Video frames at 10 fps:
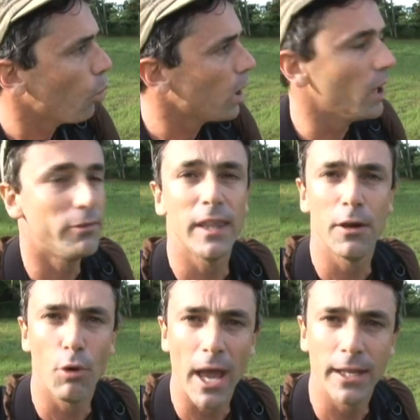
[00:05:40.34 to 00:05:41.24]
all over
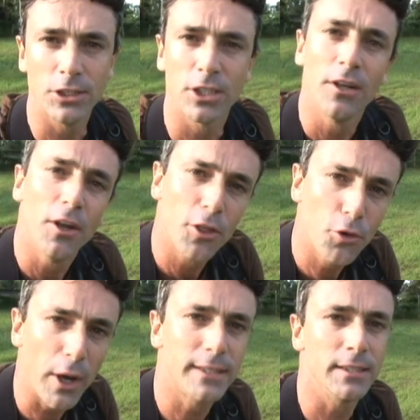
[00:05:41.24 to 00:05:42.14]
their range
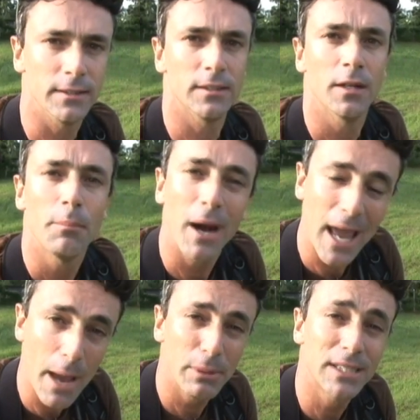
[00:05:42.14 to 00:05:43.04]
threatened by
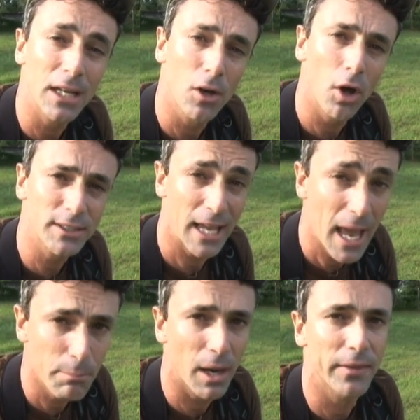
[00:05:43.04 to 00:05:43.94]
habitat loss
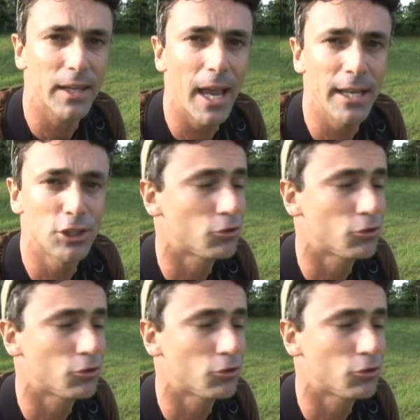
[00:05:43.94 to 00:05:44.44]
and by the cage